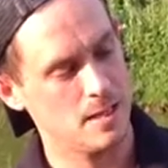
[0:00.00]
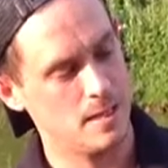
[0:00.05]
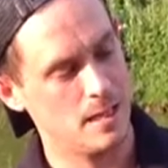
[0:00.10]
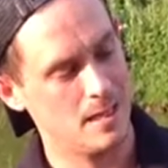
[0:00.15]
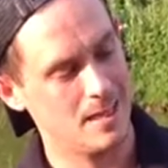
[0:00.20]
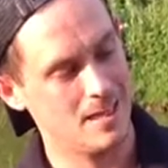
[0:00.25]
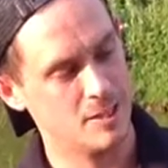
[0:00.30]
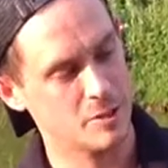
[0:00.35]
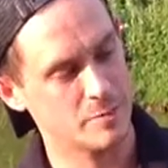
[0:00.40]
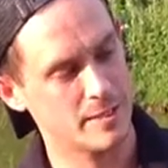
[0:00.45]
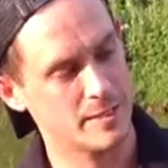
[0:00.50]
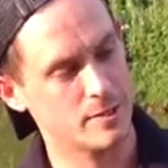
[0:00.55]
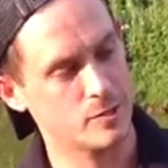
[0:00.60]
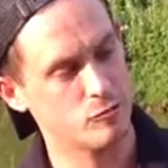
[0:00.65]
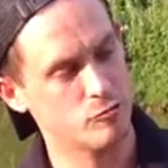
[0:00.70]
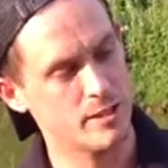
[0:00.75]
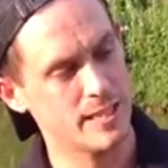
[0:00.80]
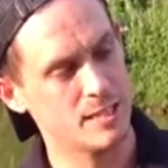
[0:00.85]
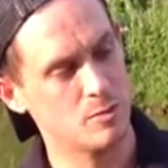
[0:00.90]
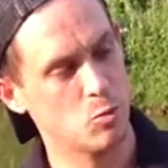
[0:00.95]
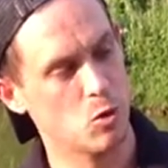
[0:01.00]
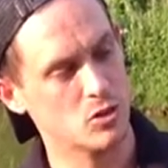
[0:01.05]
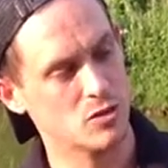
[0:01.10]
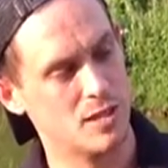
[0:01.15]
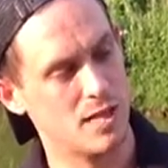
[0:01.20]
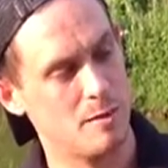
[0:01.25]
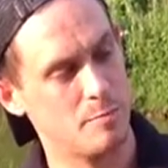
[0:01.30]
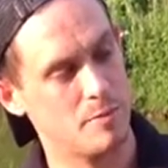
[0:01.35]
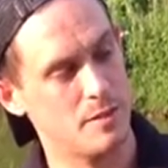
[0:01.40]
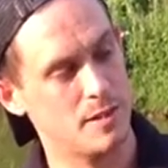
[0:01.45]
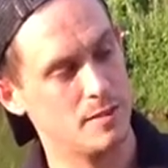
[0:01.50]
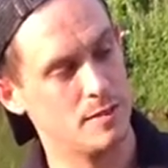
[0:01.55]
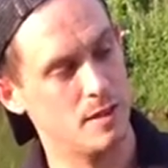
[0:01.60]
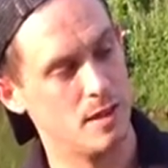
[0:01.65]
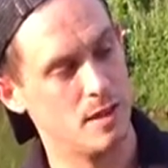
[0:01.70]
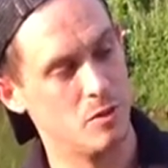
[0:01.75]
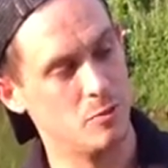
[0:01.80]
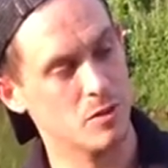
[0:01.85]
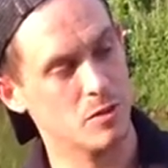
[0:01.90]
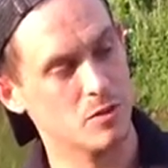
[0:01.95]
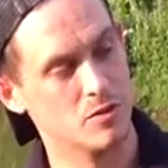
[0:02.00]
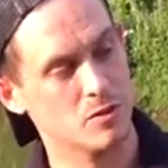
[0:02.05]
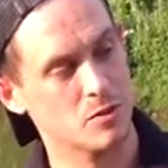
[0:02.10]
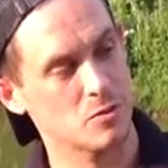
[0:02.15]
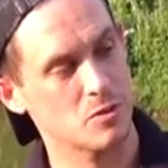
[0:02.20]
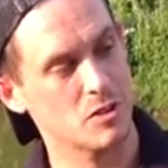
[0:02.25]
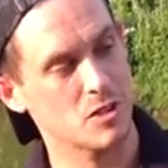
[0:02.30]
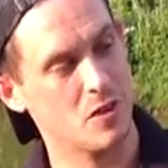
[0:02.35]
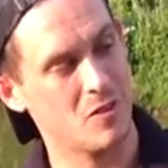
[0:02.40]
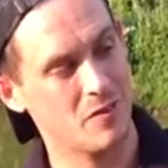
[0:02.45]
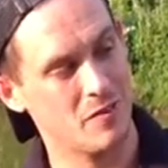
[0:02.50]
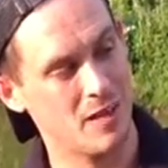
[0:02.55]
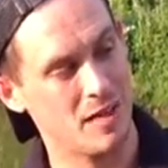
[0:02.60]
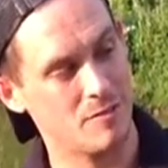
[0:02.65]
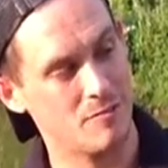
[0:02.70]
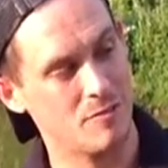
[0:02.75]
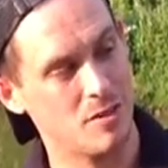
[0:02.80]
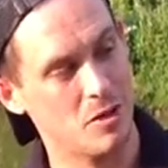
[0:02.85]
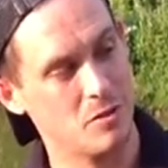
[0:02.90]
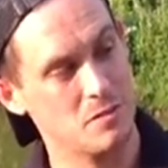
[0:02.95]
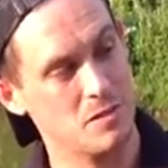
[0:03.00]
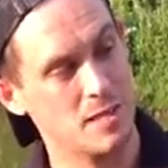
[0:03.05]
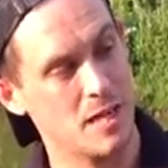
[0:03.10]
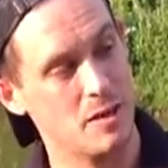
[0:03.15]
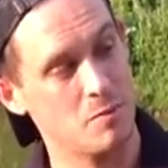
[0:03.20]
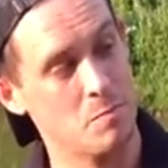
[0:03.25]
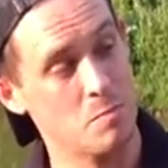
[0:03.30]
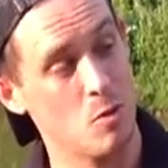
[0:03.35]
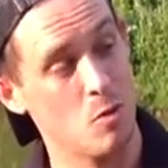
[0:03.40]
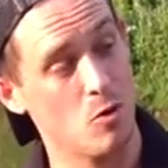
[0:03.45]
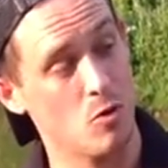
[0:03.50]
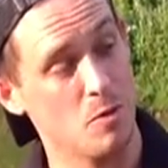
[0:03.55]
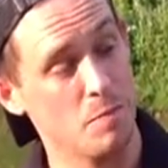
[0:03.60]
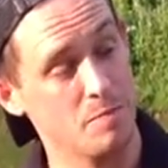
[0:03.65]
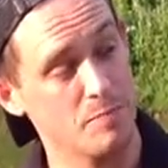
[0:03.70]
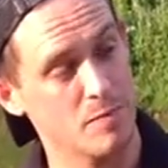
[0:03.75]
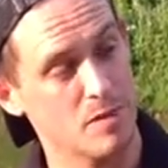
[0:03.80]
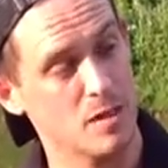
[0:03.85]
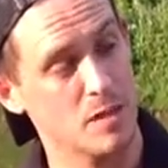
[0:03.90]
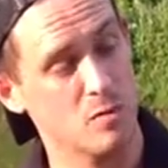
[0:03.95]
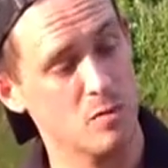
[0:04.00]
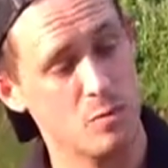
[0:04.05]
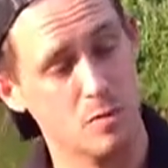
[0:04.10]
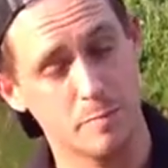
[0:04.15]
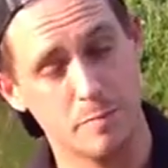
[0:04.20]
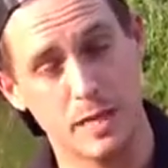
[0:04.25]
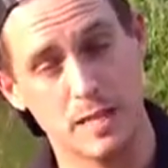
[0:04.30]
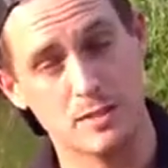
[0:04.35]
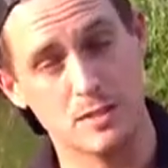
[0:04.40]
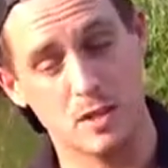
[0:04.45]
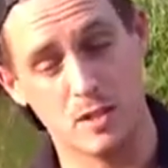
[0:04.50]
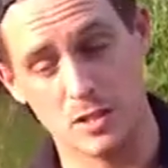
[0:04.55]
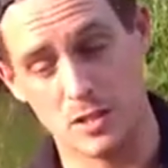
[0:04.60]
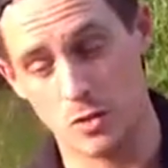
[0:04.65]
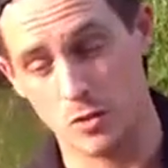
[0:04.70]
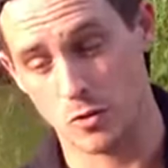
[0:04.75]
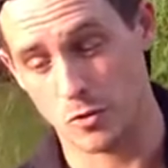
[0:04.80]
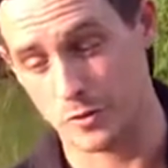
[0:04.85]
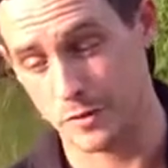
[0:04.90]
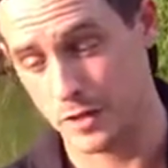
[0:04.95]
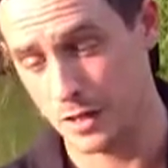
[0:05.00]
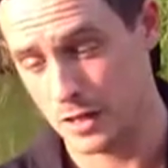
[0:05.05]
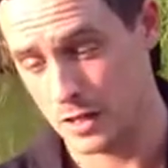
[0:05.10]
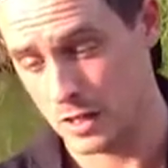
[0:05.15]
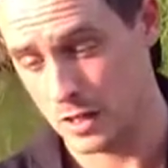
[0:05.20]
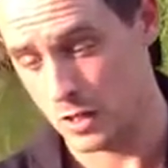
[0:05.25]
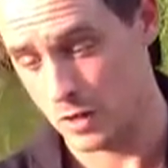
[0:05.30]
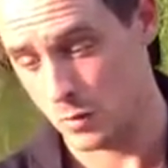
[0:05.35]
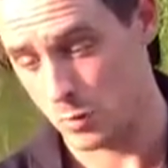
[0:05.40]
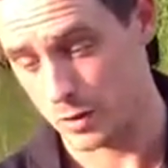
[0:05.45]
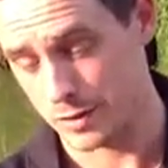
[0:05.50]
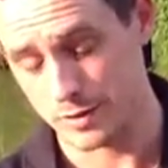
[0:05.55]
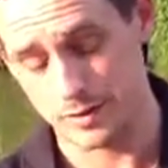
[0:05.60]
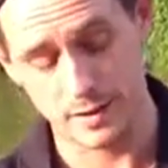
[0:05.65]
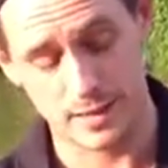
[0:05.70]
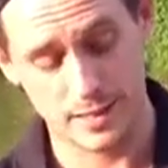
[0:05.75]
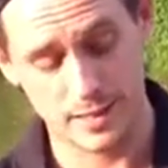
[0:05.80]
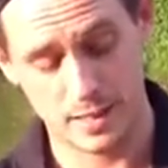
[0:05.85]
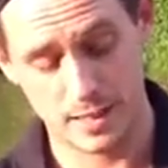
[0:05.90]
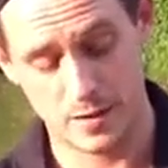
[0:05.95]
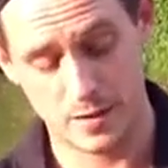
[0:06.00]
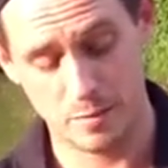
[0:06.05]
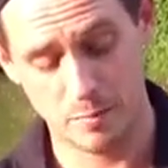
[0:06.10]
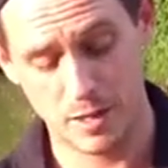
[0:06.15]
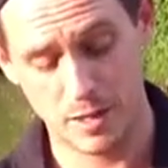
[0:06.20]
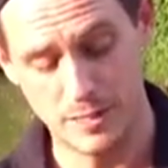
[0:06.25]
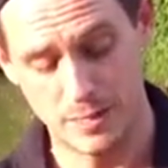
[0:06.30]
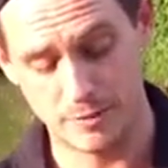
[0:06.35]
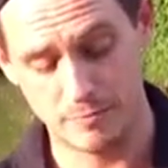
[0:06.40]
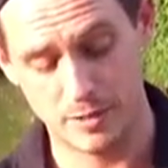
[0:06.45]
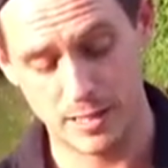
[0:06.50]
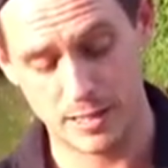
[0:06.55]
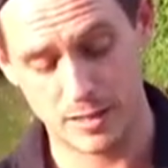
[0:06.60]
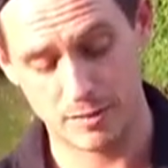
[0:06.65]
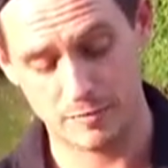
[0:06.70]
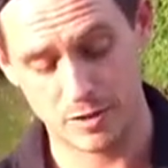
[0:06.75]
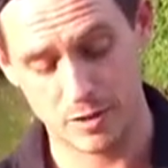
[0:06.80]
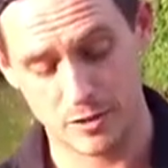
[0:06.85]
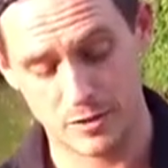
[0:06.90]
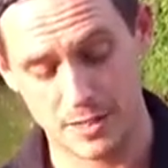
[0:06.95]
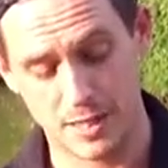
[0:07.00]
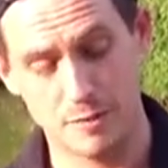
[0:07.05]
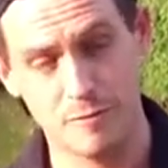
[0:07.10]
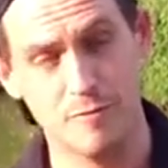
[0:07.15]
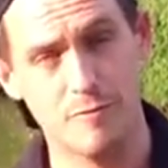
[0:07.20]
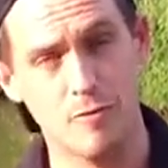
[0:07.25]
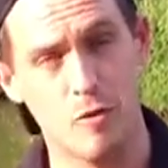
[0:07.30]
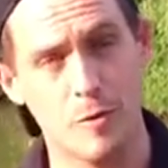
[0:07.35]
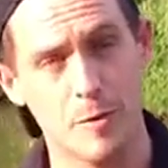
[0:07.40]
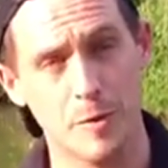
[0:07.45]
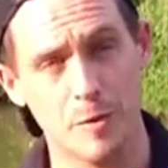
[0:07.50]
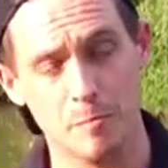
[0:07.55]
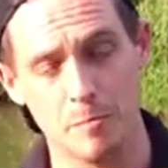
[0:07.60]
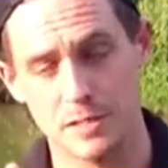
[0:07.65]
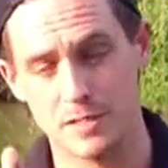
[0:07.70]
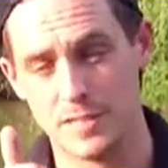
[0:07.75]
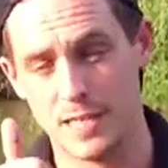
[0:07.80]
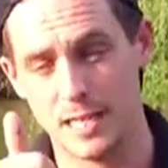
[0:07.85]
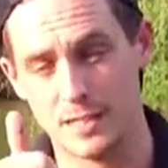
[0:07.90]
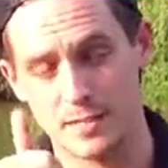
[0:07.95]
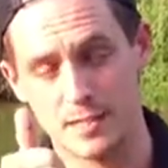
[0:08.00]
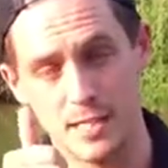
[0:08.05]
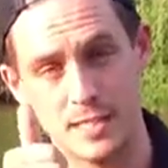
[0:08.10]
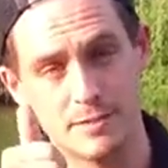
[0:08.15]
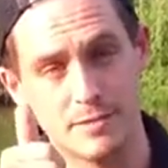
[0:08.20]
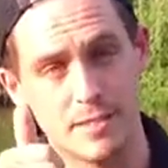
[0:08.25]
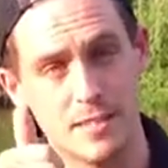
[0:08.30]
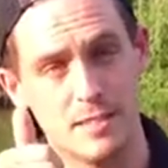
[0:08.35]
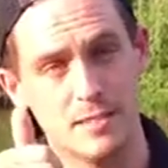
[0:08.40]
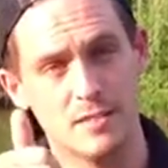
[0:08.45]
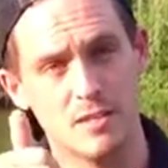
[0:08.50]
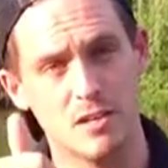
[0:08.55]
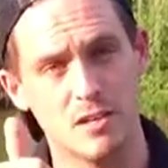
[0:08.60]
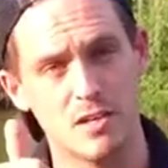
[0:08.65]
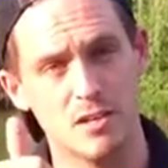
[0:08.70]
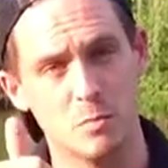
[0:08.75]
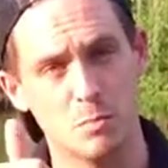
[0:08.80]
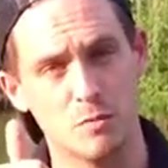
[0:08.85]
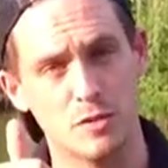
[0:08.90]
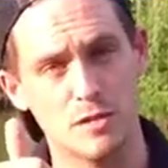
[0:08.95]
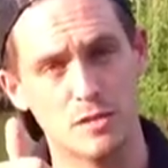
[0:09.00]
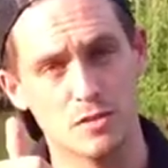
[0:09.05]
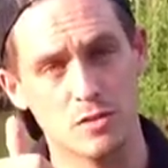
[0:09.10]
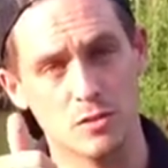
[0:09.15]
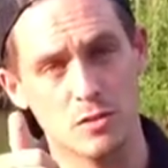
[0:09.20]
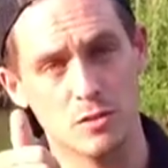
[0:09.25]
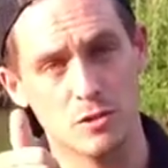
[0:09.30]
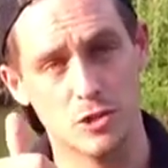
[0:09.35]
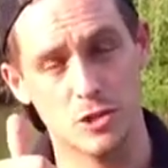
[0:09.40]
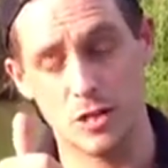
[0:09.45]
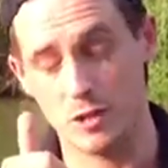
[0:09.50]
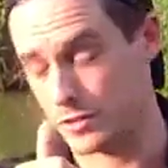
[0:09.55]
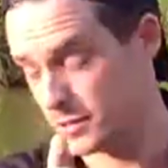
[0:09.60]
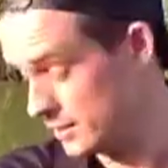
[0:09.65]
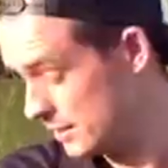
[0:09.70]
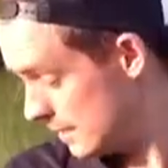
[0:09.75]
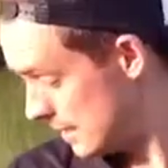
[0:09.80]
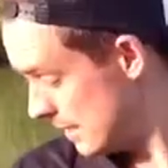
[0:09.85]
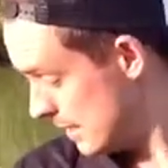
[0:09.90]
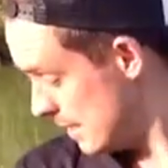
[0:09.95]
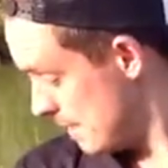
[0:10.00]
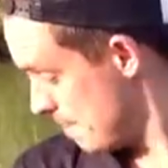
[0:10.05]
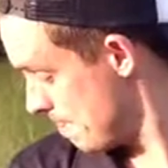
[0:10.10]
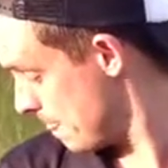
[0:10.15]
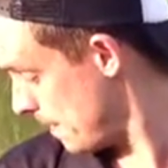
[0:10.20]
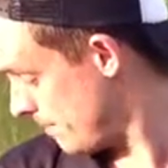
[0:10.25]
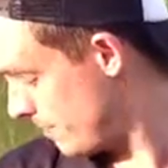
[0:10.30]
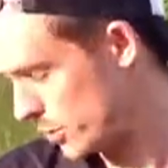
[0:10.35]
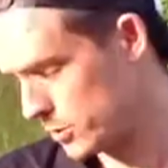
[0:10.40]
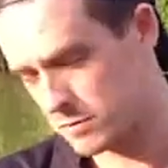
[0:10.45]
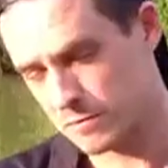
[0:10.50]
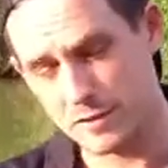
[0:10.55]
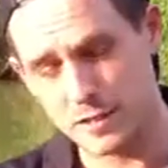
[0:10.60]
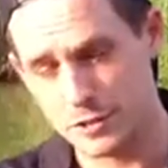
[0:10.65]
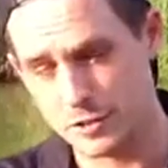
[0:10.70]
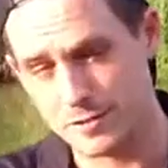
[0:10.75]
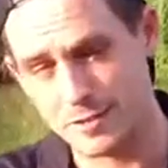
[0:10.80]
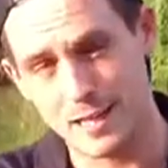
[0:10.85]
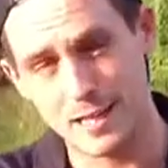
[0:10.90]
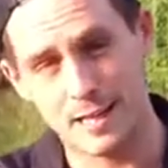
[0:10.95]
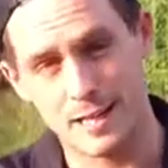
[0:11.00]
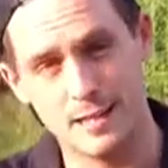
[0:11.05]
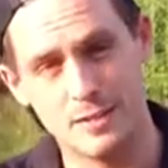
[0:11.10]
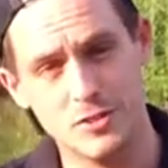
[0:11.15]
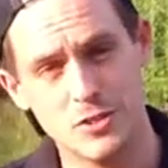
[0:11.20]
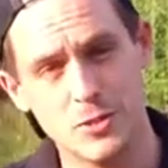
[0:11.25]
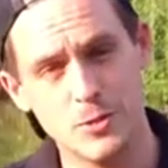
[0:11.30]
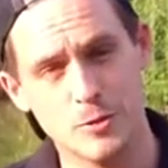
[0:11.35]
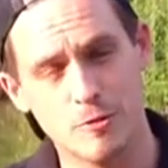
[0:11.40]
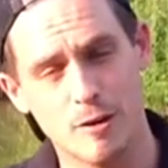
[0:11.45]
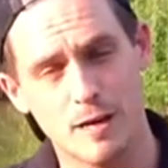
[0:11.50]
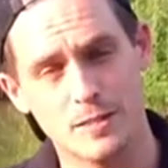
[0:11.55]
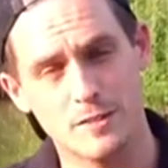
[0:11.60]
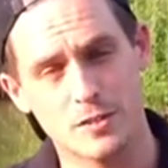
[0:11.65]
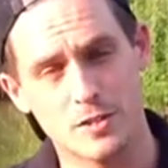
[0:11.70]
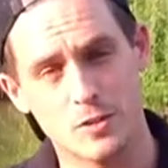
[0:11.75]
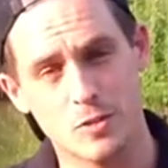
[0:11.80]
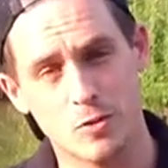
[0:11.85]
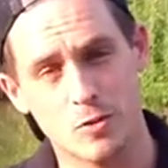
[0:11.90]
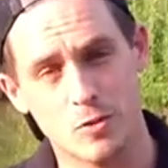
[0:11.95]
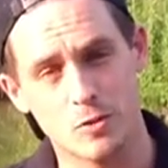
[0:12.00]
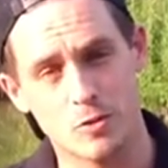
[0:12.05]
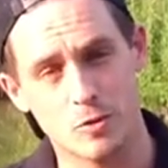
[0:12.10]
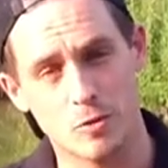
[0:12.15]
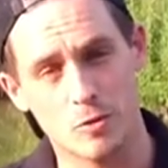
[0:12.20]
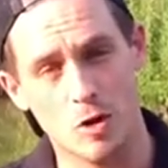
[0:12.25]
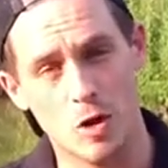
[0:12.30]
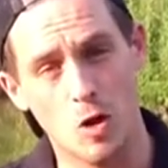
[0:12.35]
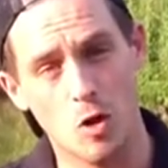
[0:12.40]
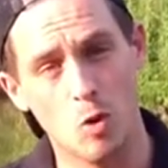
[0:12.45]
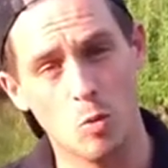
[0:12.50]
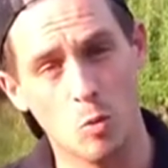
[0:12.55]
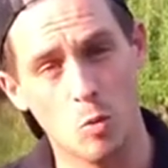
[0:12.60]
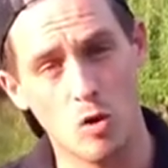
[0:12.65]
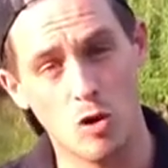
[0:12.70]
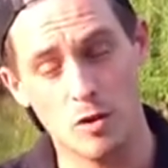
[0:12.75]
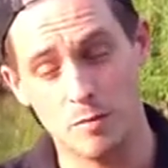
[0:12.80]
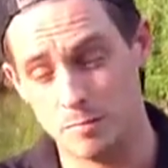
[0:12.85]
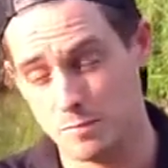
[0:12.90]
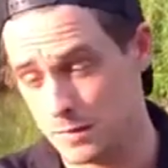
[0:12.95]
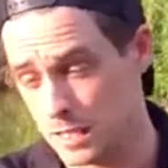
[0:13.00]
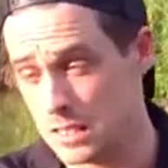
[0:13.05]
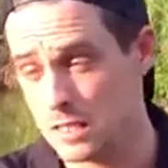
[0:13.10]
It allows me to read what's happening. I would also dot that float down more with baits like corn. With the margin rig I've got now, 4 number 10s leaves the entire bristle showing. If those fish are taking in 2 grains of corn or a whole worm,